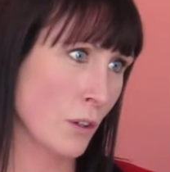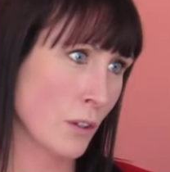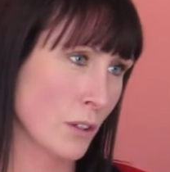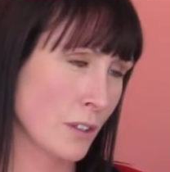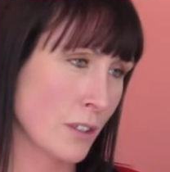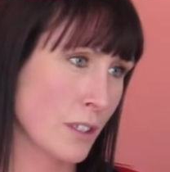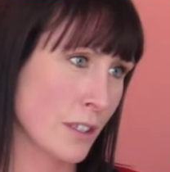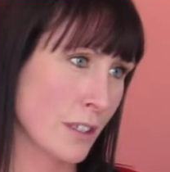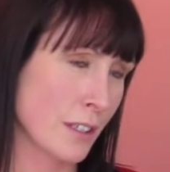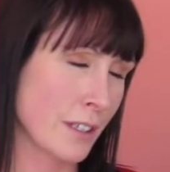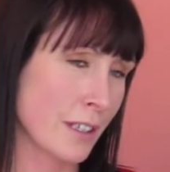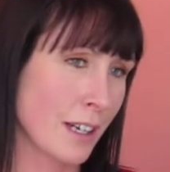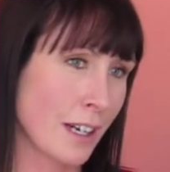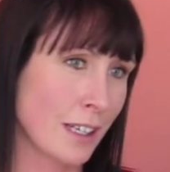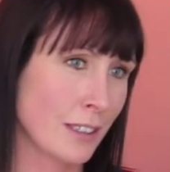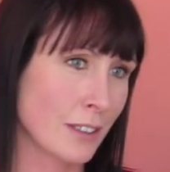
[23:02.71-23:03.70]
want
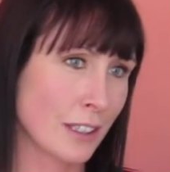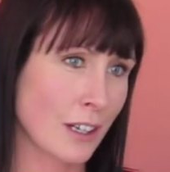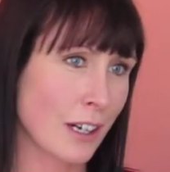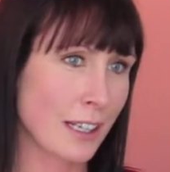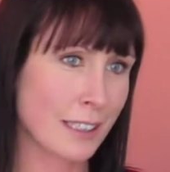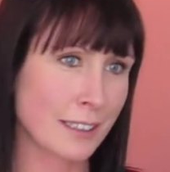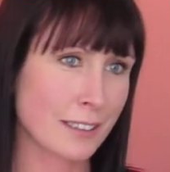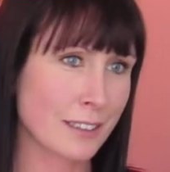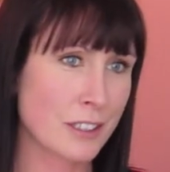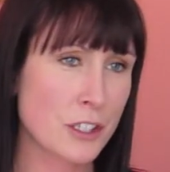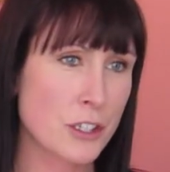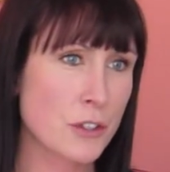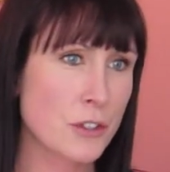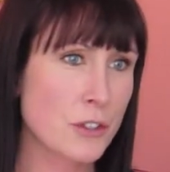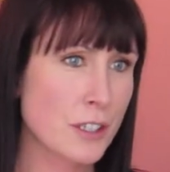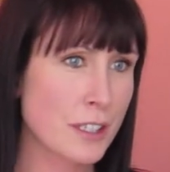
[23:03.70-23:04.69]
to, the
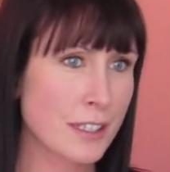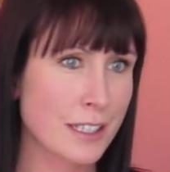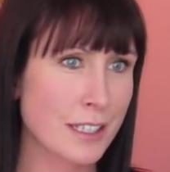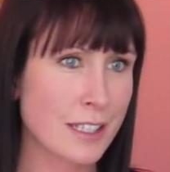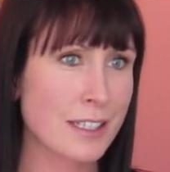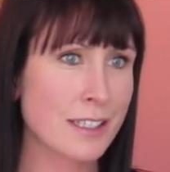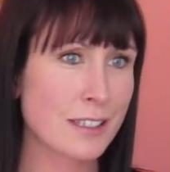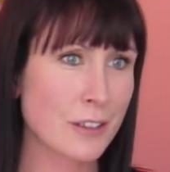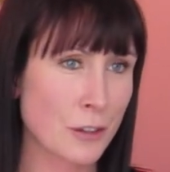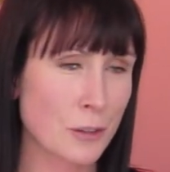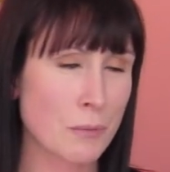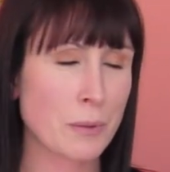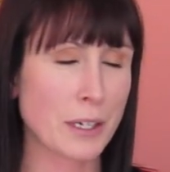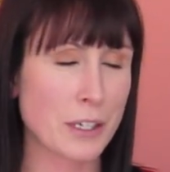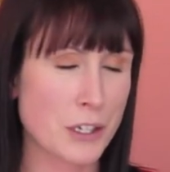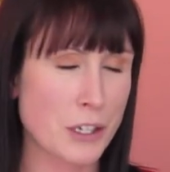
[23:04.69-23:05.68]
children, they're just
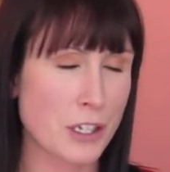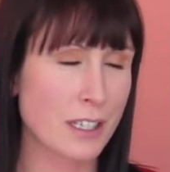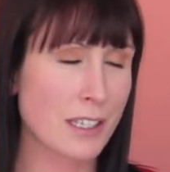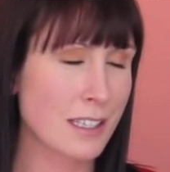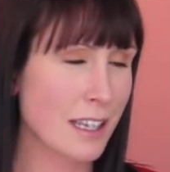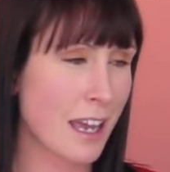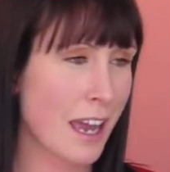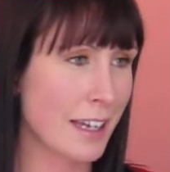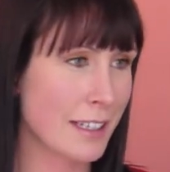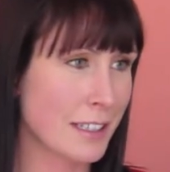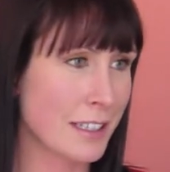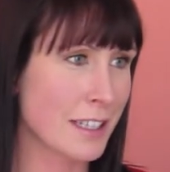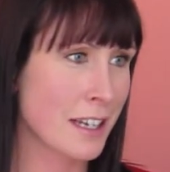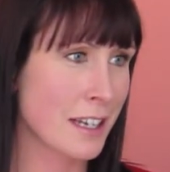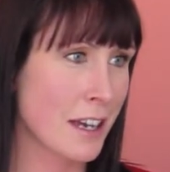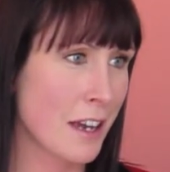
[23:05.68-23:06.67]
so precious,
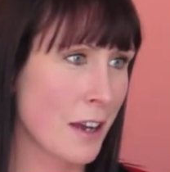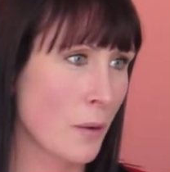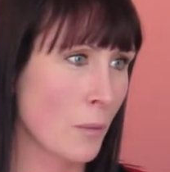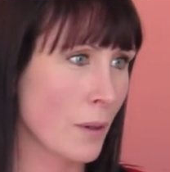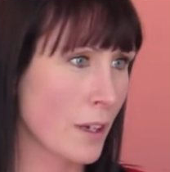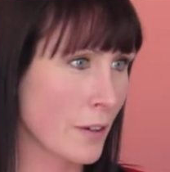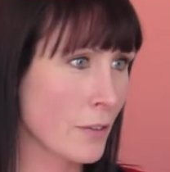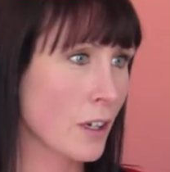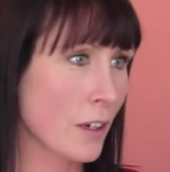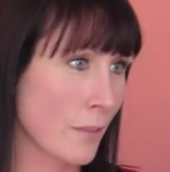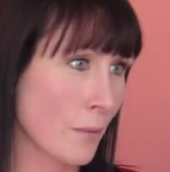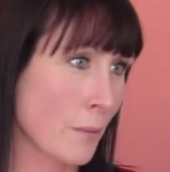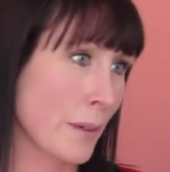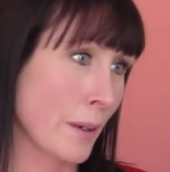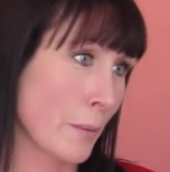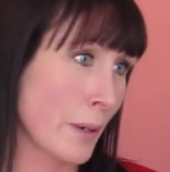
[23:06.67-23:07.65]
and we have
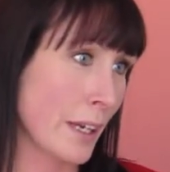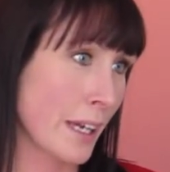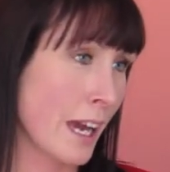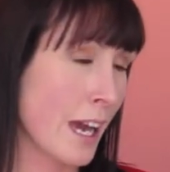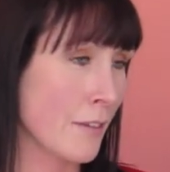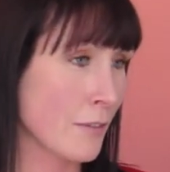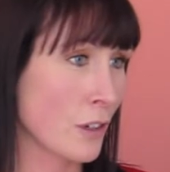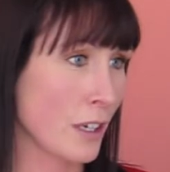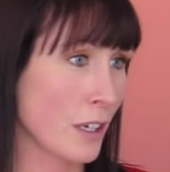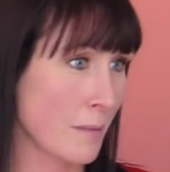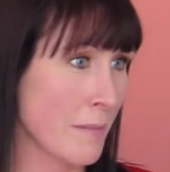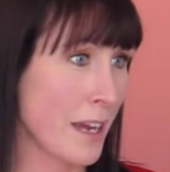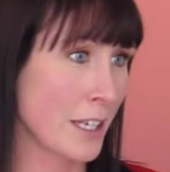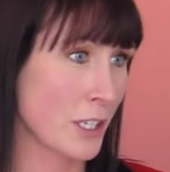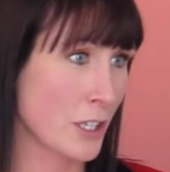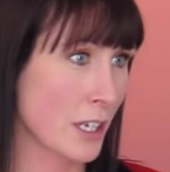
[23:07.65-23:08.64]
got
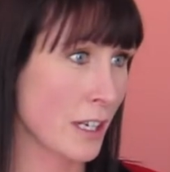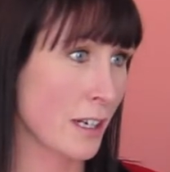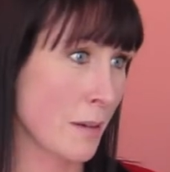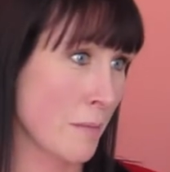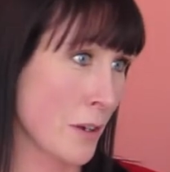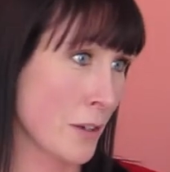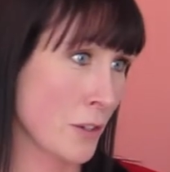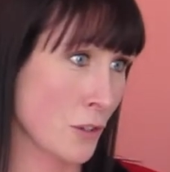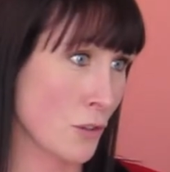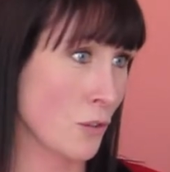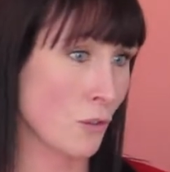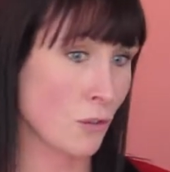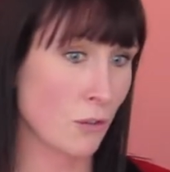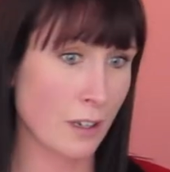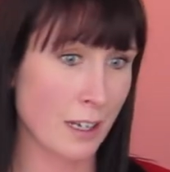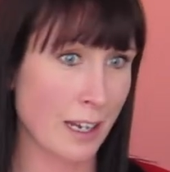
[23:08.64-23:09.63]
a major
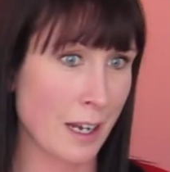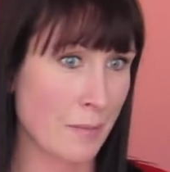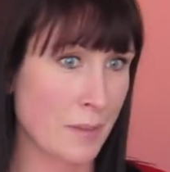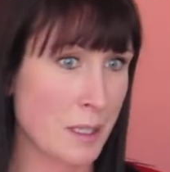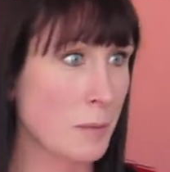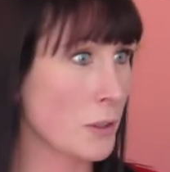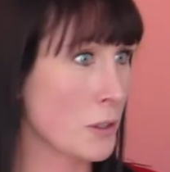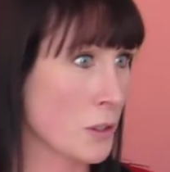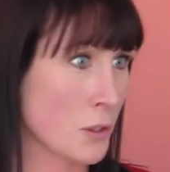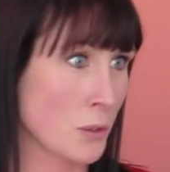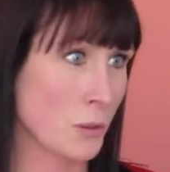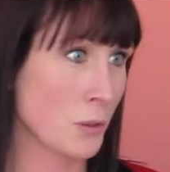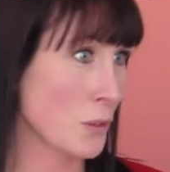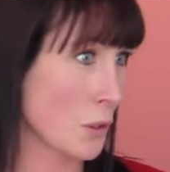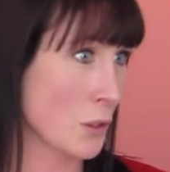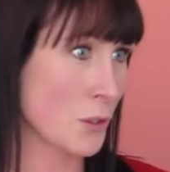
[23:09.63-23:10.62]
emotional,
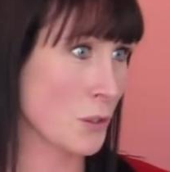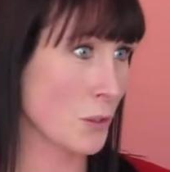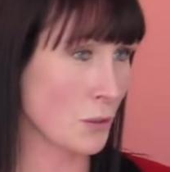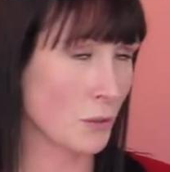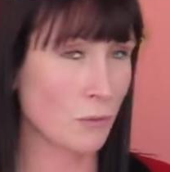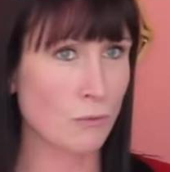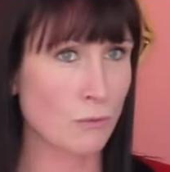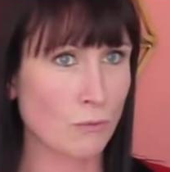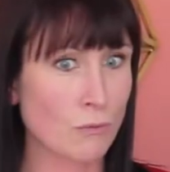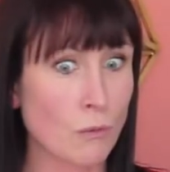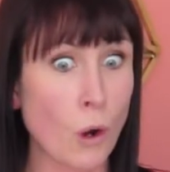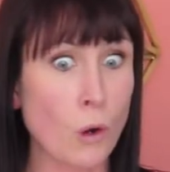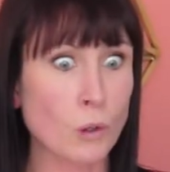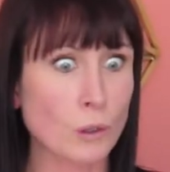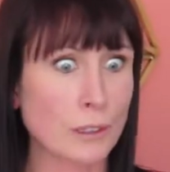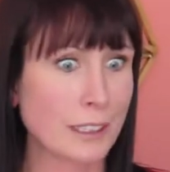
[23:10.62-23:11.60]
spiritual, social
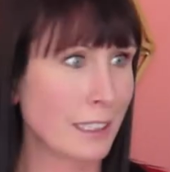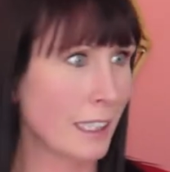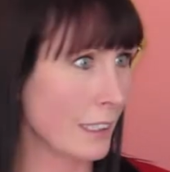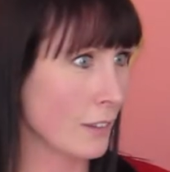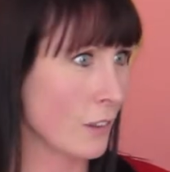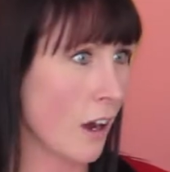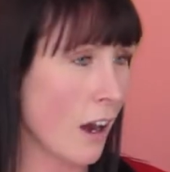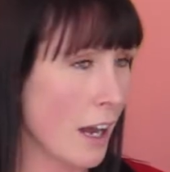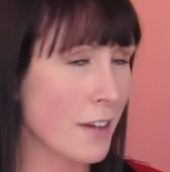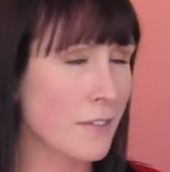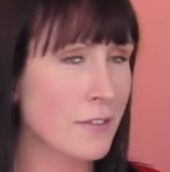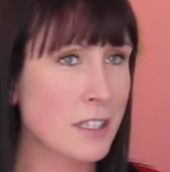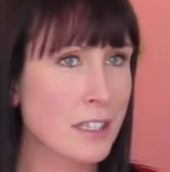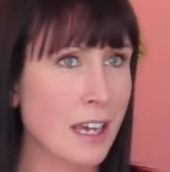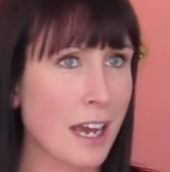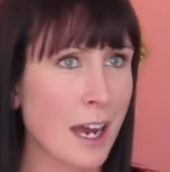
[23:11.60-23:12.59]
role in their
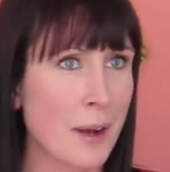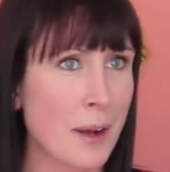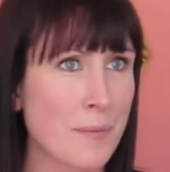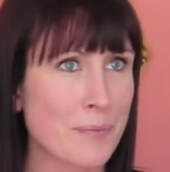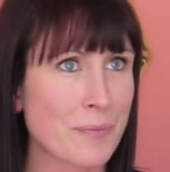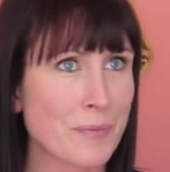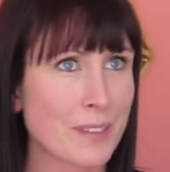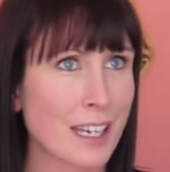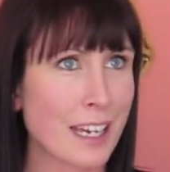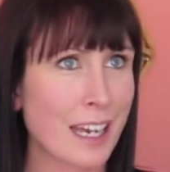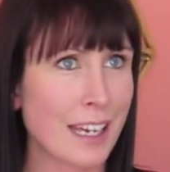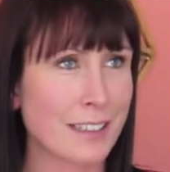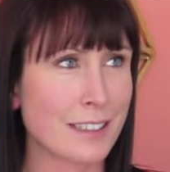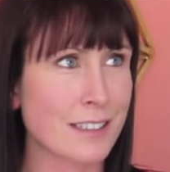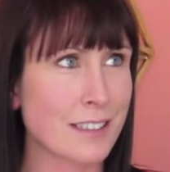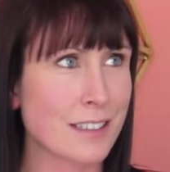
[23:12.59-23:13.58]
lives,
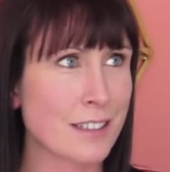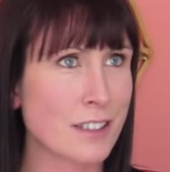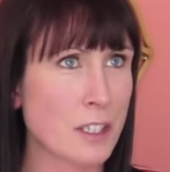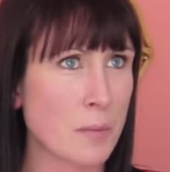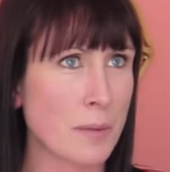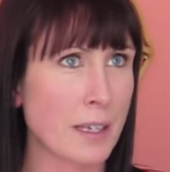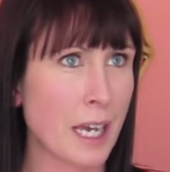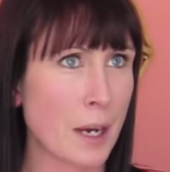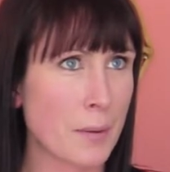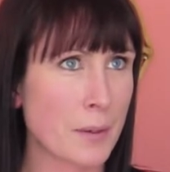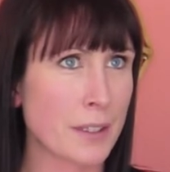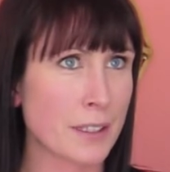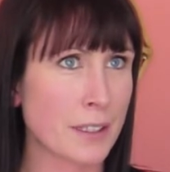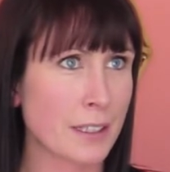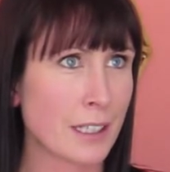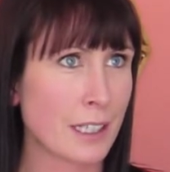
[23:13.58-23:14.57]
and to be
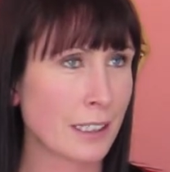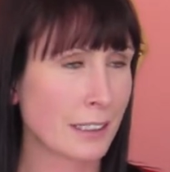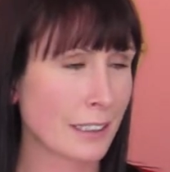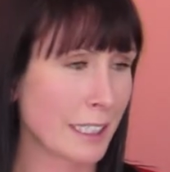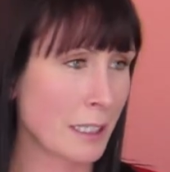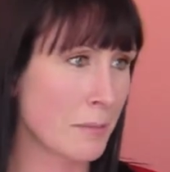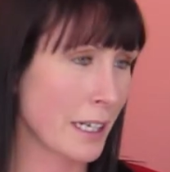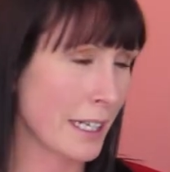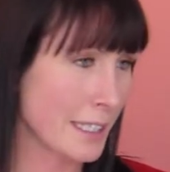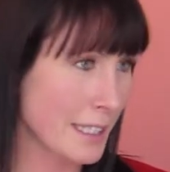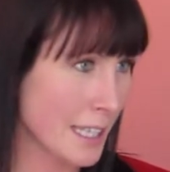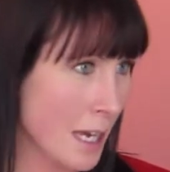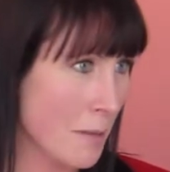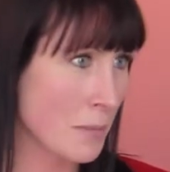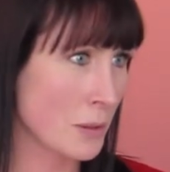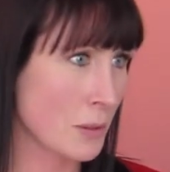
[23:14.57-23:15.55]
able to lead by
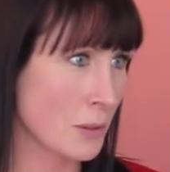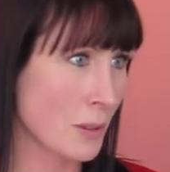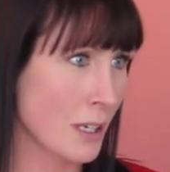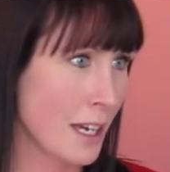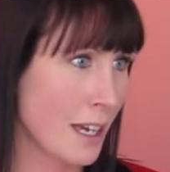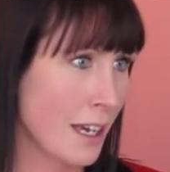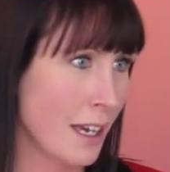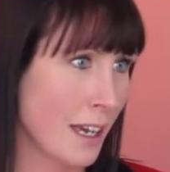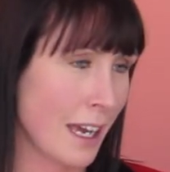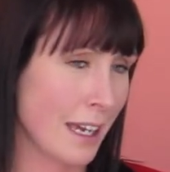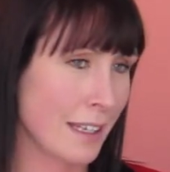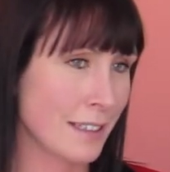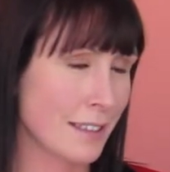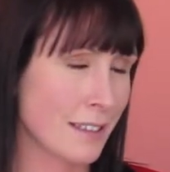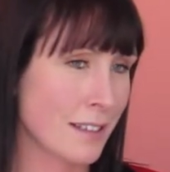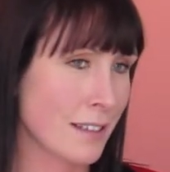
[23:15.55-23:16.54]
example,
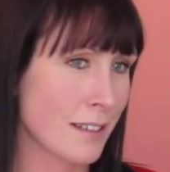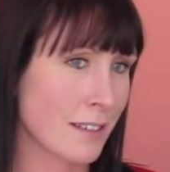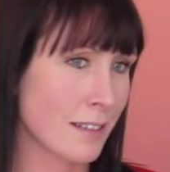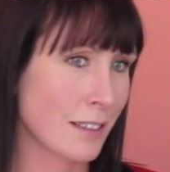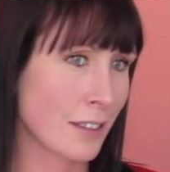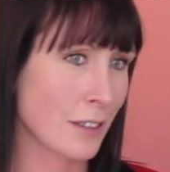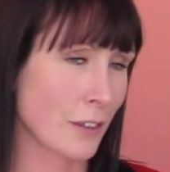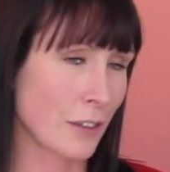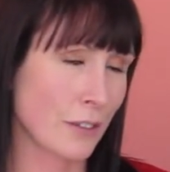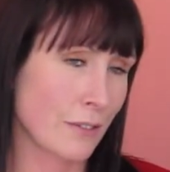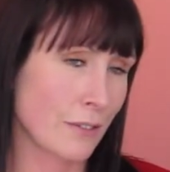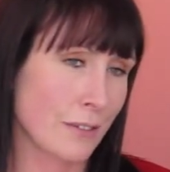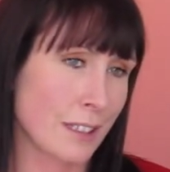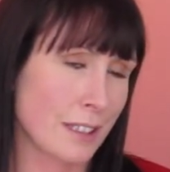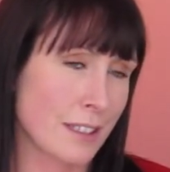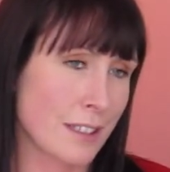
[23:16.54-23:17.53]
and
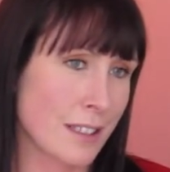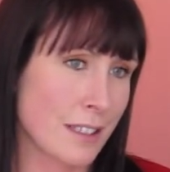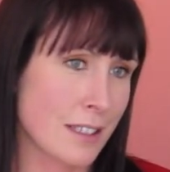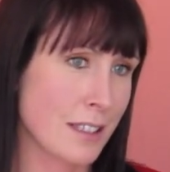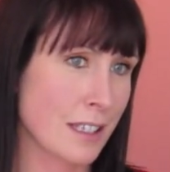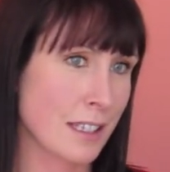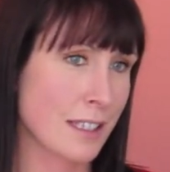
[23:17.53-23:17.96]
it's